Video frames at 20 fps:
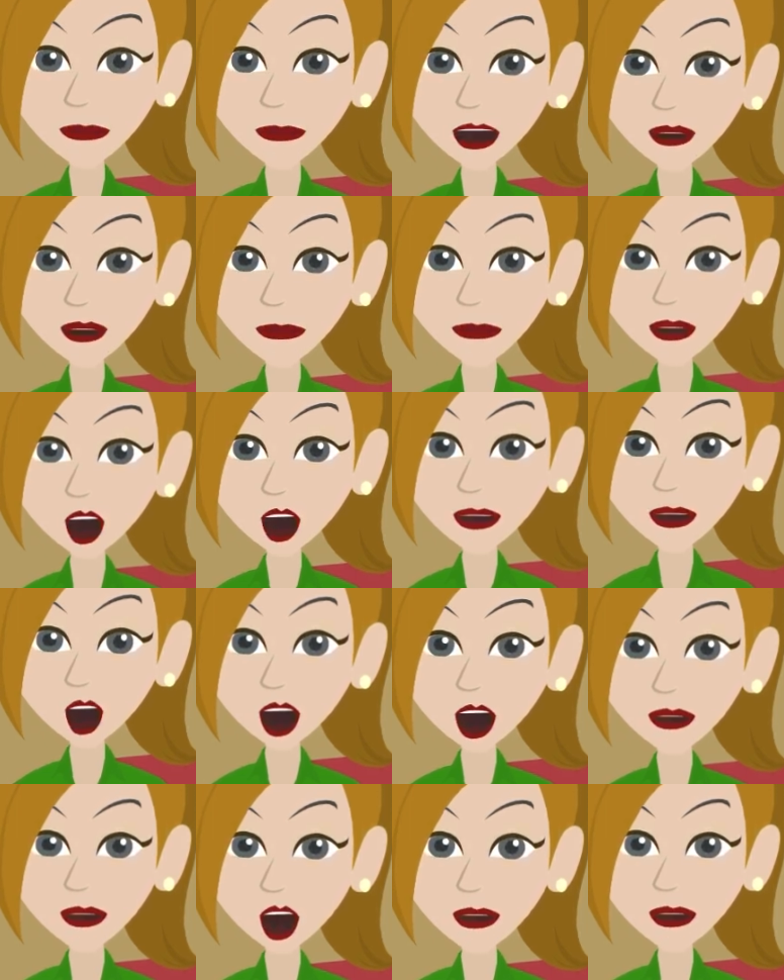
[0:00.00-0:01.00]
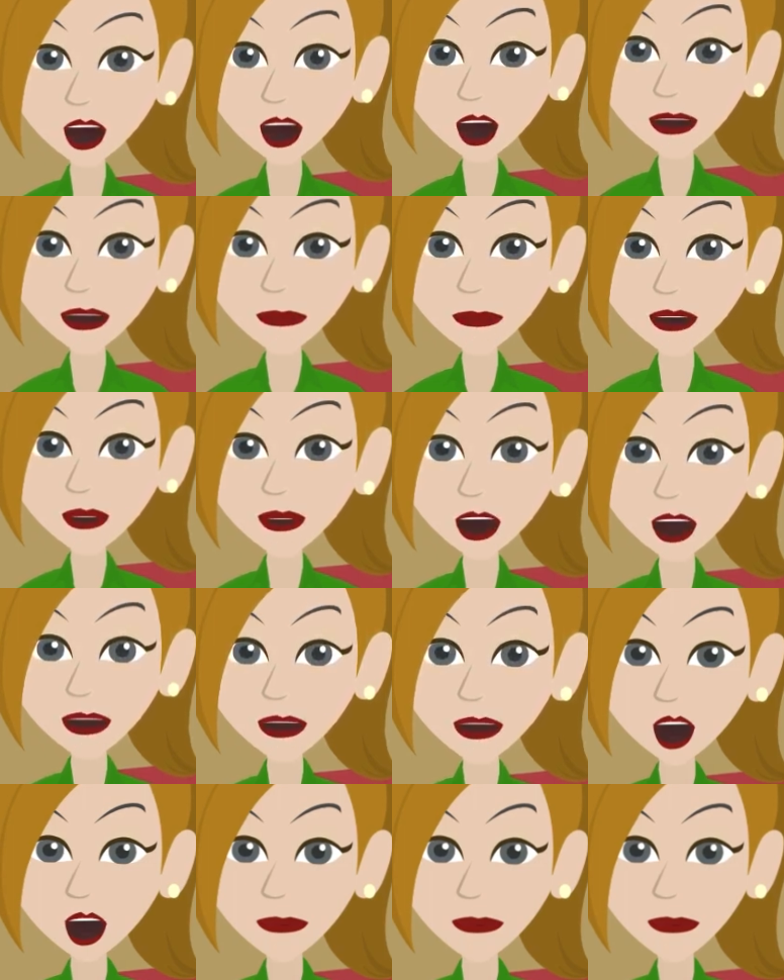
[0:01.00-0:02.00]
a singular vibration. In other
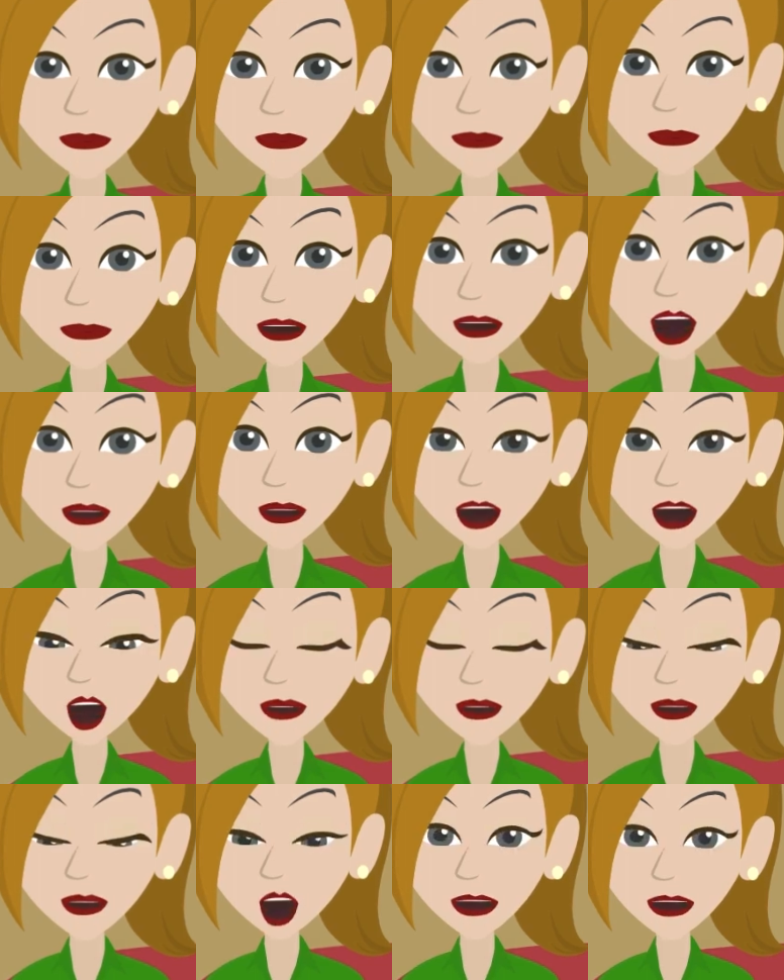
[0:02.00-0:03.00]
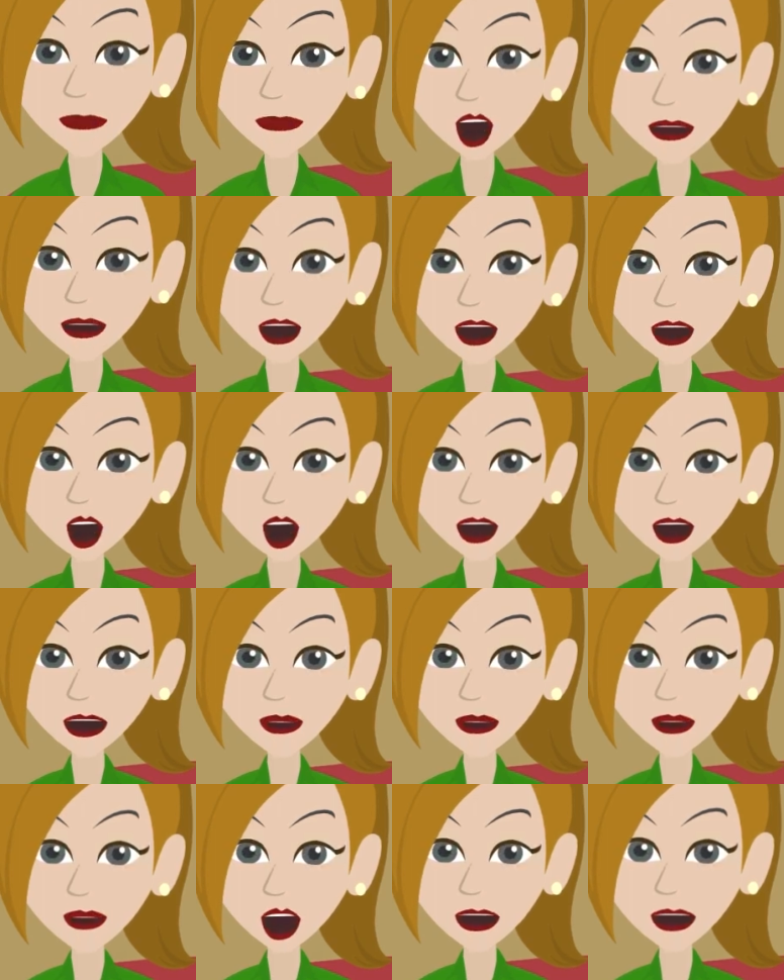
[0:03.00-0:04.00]
words, for example, let's say you're holding the
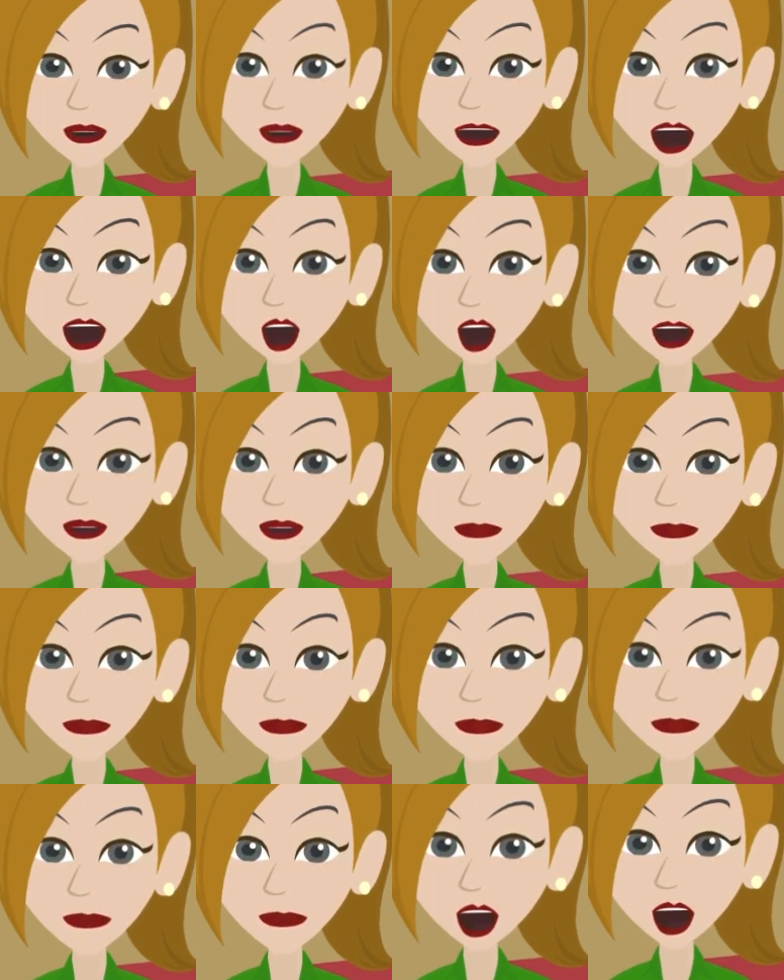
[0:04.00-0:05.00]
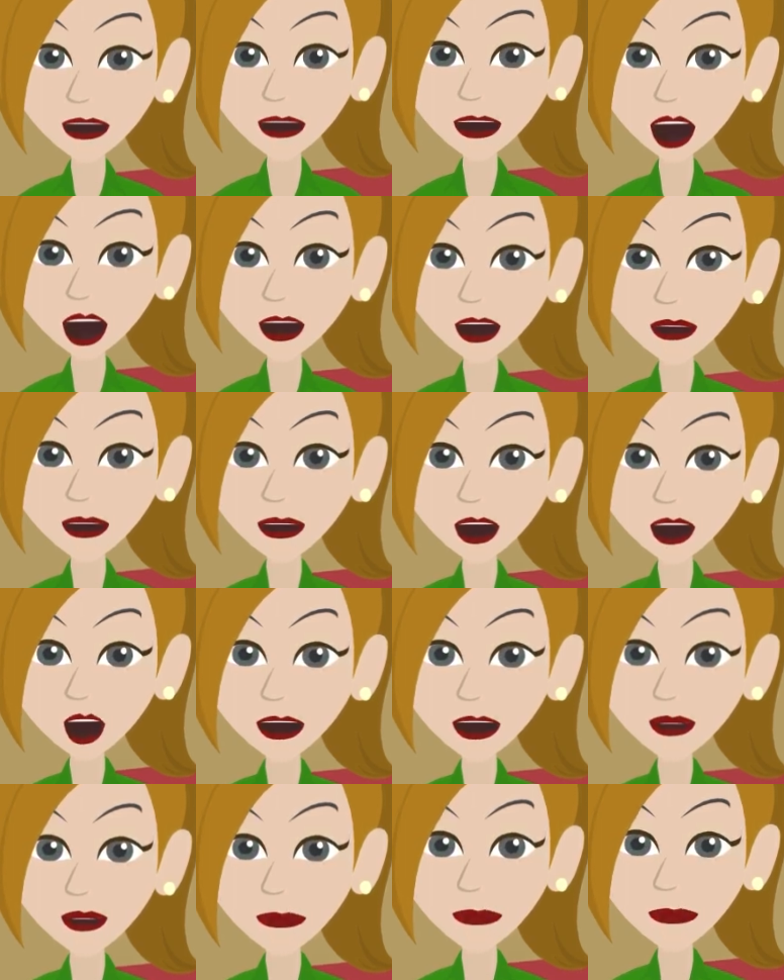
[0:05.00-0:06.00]
thought of love. I love
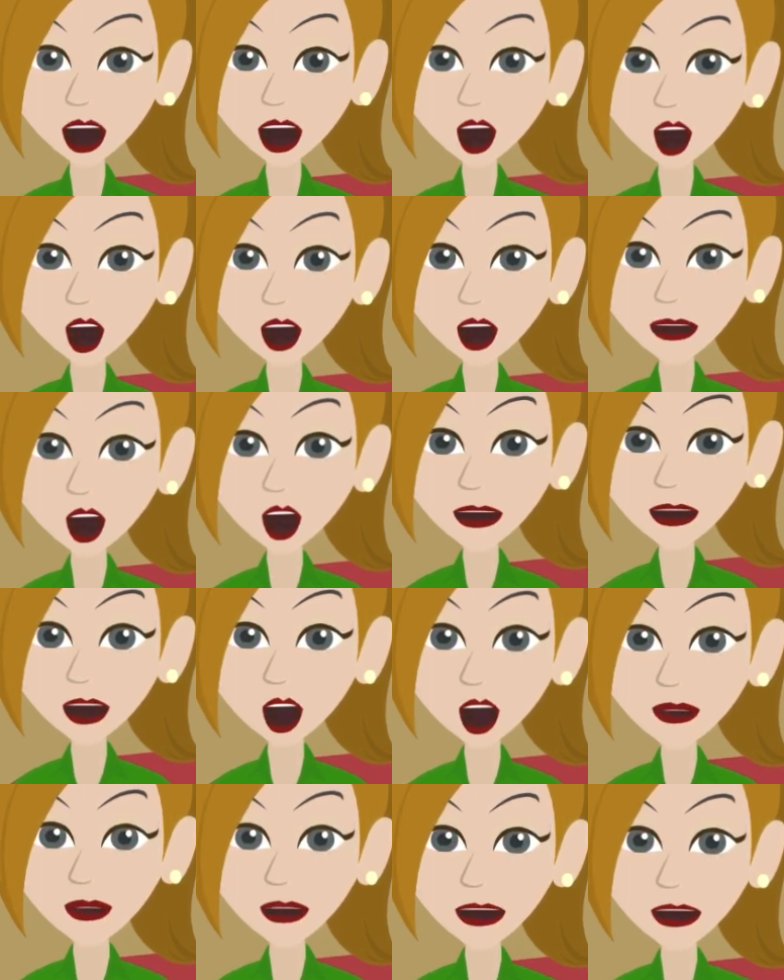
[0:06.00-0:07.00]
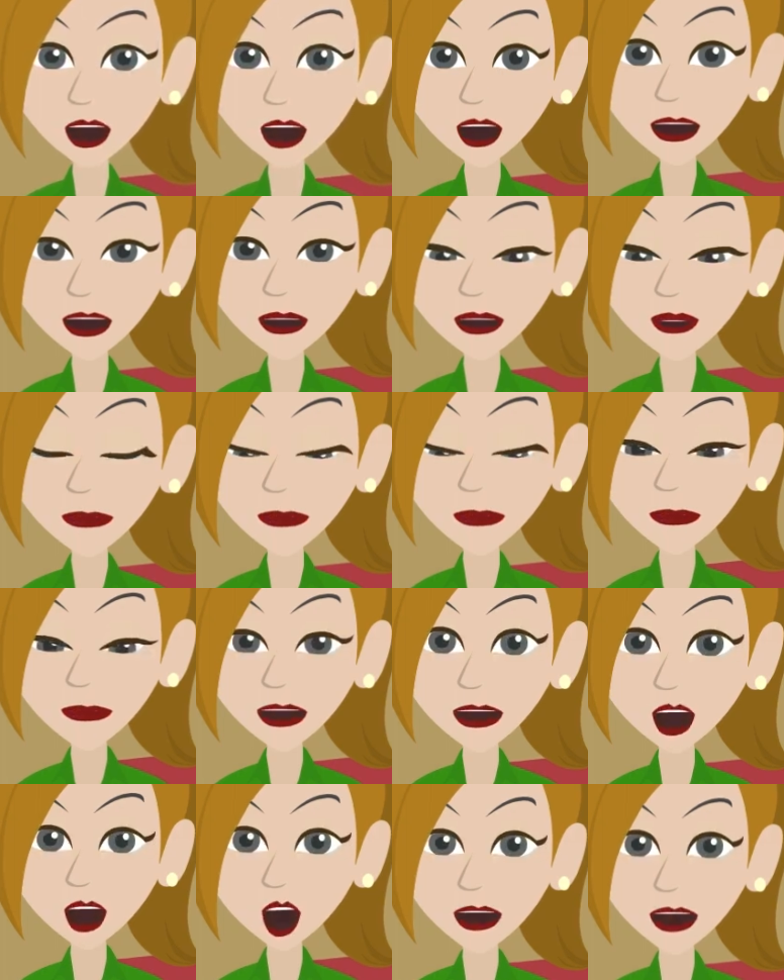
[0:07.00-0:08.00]
my friends. I love my
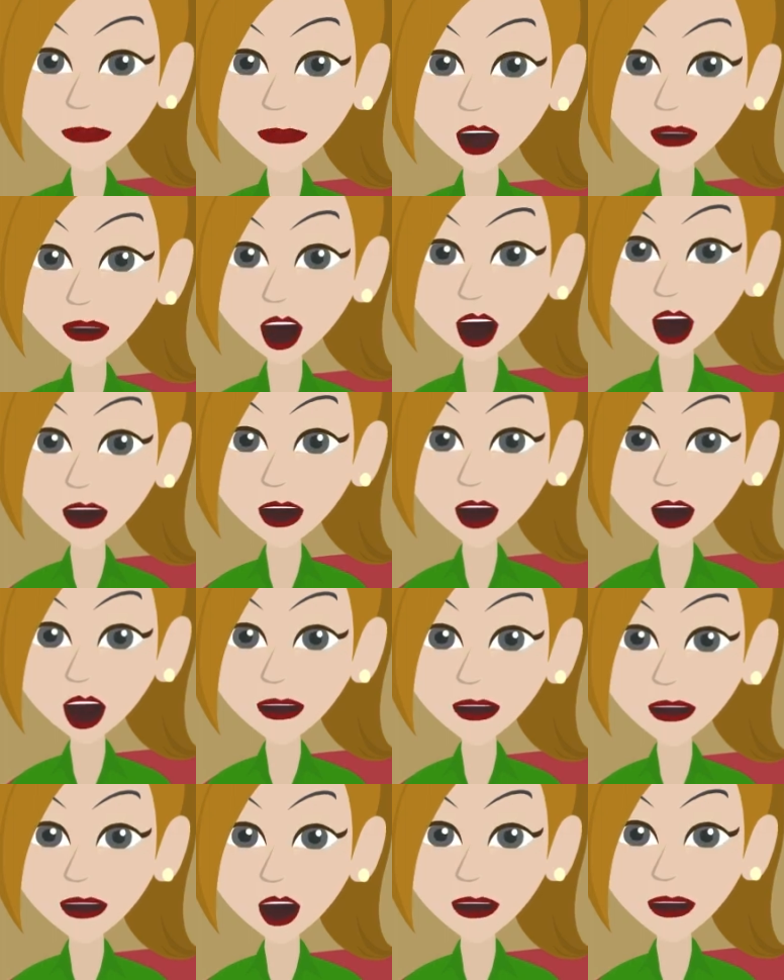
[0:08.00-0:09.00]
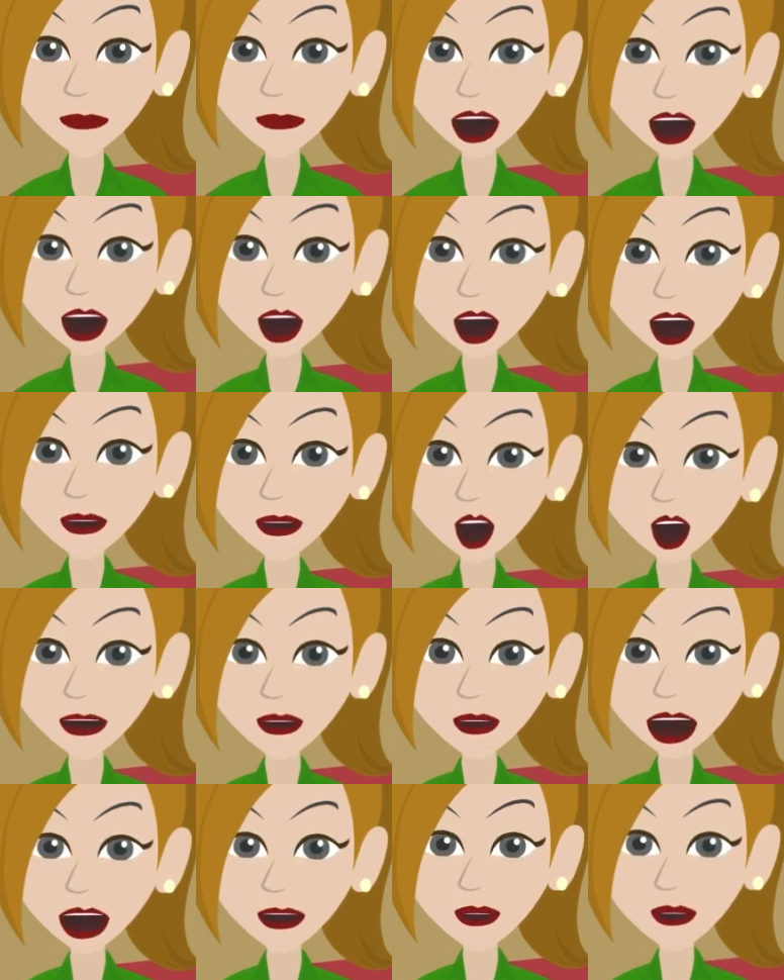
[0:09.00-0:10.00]
nieces. I love my dog. I
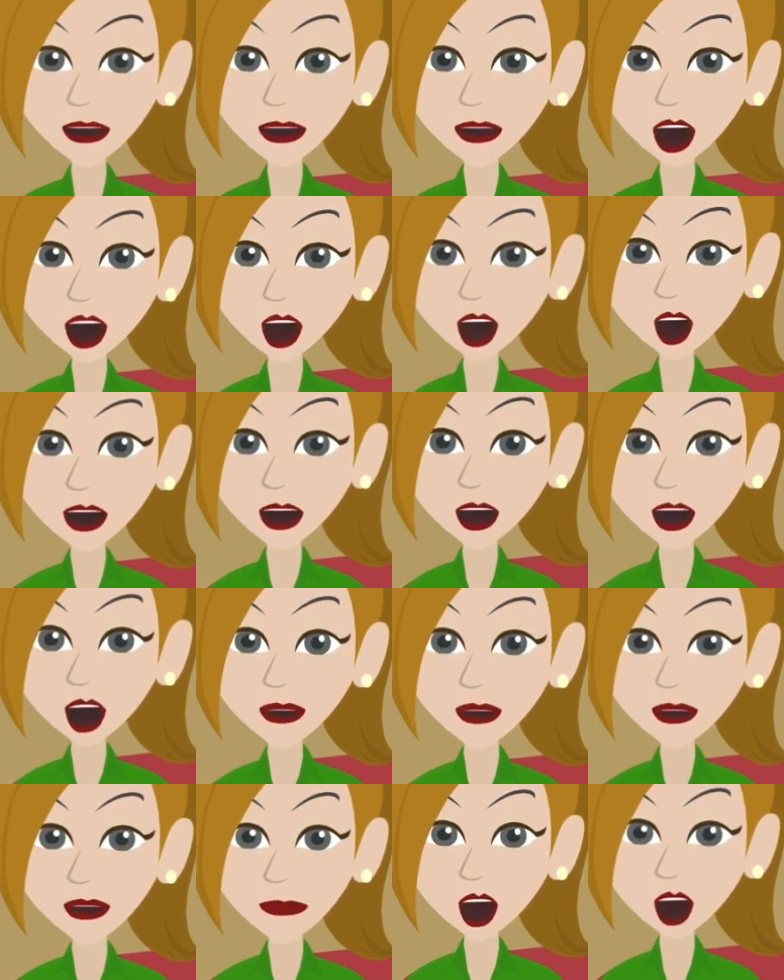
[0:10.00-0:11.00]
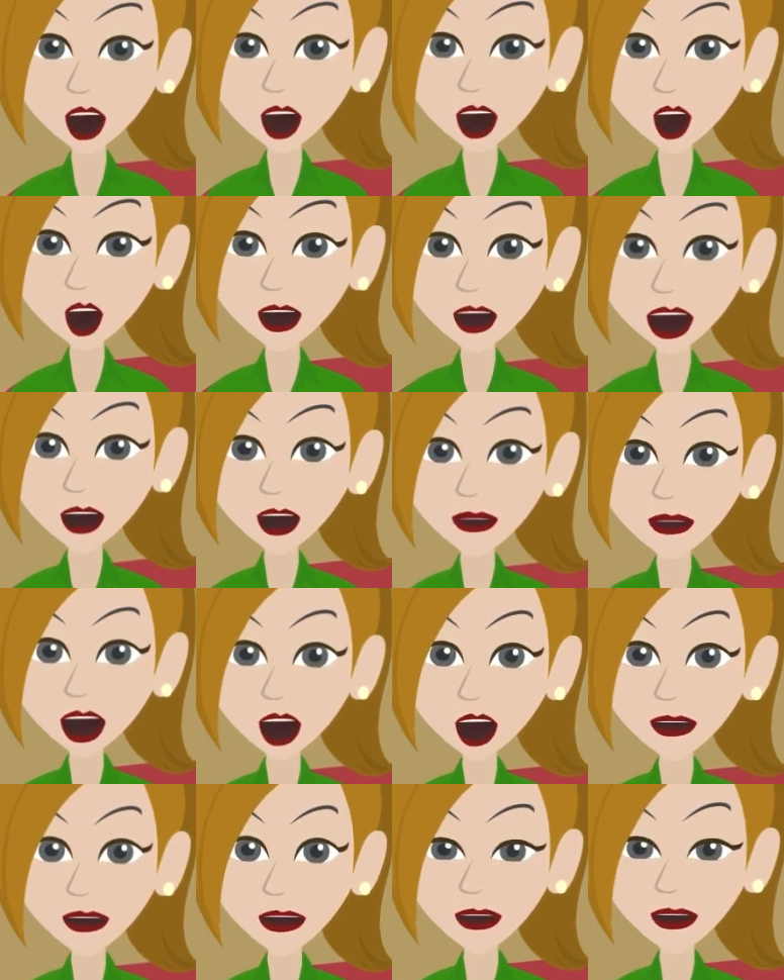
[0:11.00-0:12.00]
love the world. I love the flower. I love
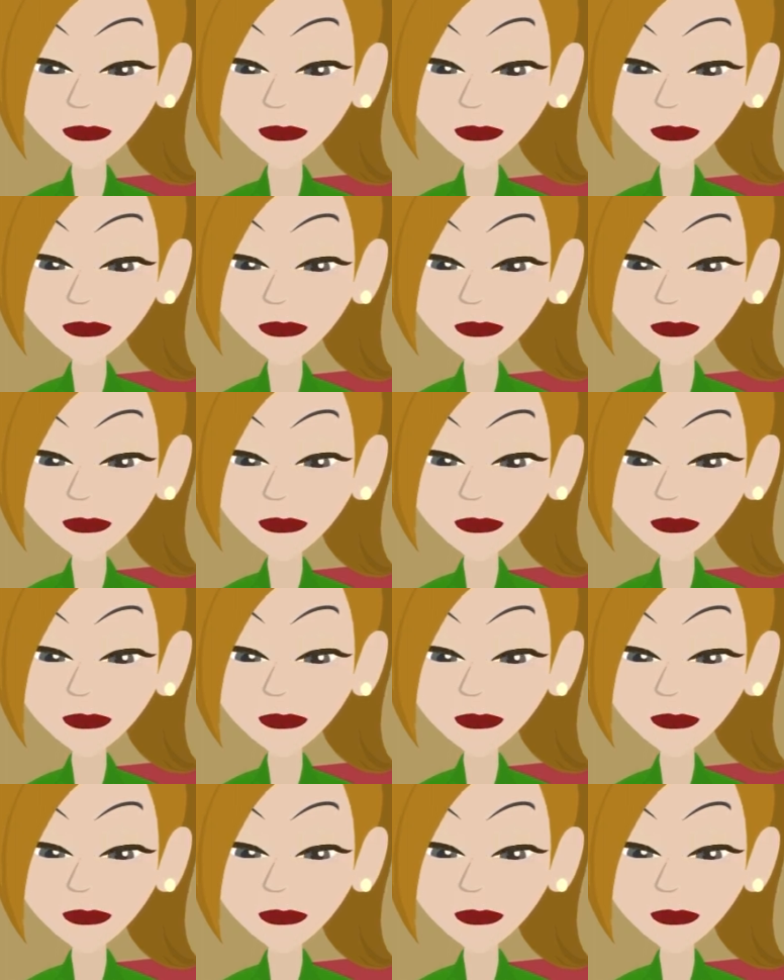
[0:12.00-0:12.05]
life.